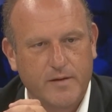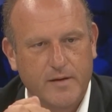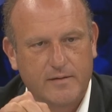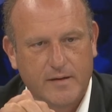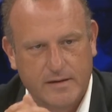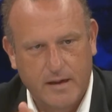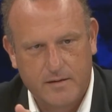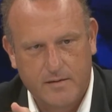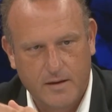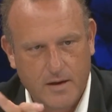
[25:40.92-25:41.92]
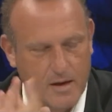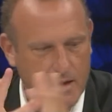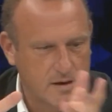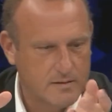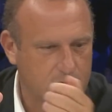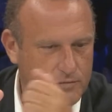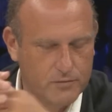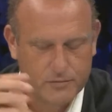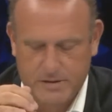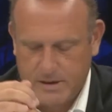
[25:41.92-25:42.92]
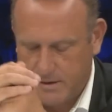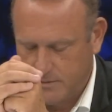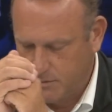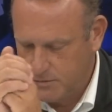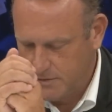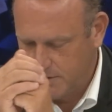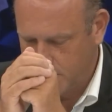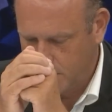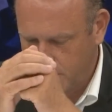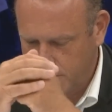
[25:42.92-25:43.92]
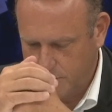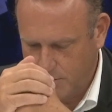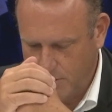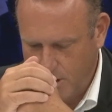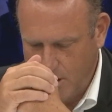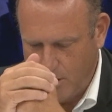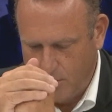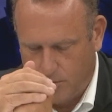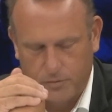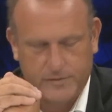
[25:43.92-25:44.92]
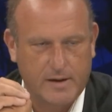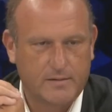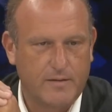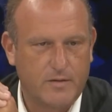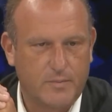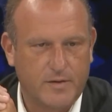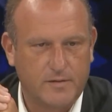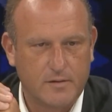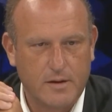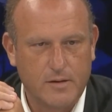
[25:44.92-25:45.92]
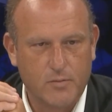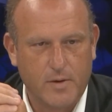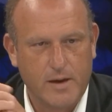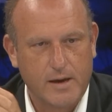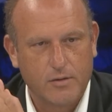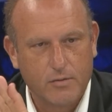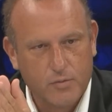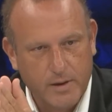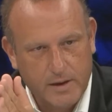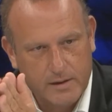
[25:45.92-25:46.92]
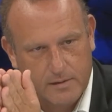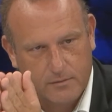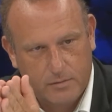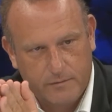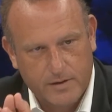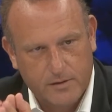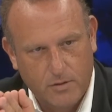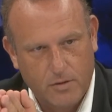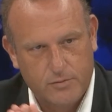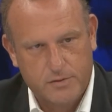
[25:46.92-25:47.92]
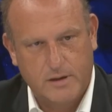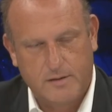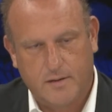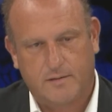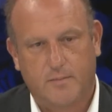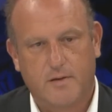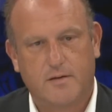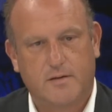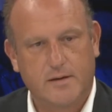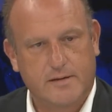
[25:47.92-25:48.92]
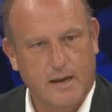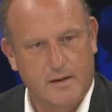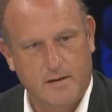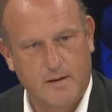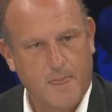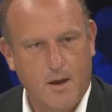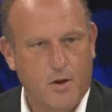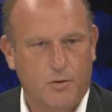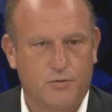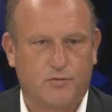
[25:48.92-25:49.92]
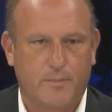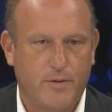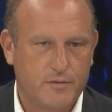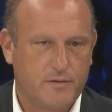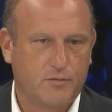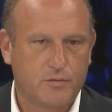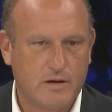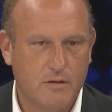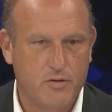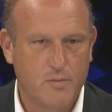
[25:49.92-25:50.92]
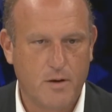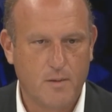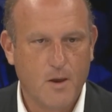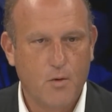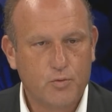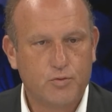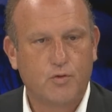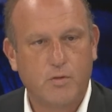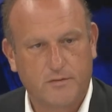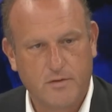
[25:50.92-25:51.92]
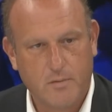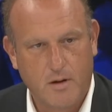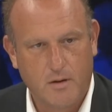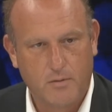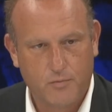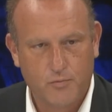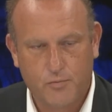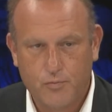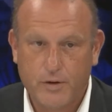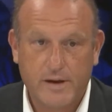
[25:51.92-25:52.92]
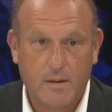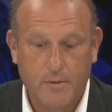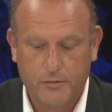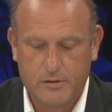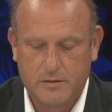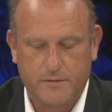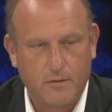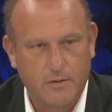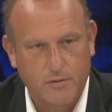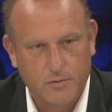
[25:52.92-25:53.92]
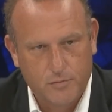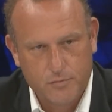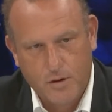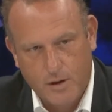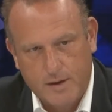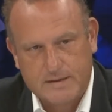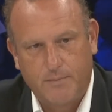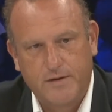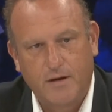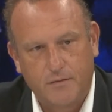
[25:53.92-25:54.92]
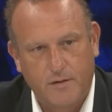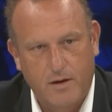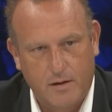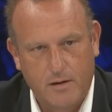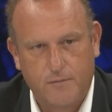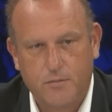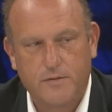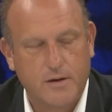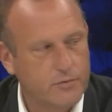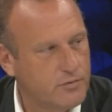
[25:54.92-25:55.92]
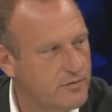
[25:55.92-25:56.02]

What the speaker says: don't speak to other tables. So this is important. This is what you were saying, Jean-Louis, about the contact with the patient and with human beings. Digital technology is also a vector of traceability, and it's important that the technology doesn't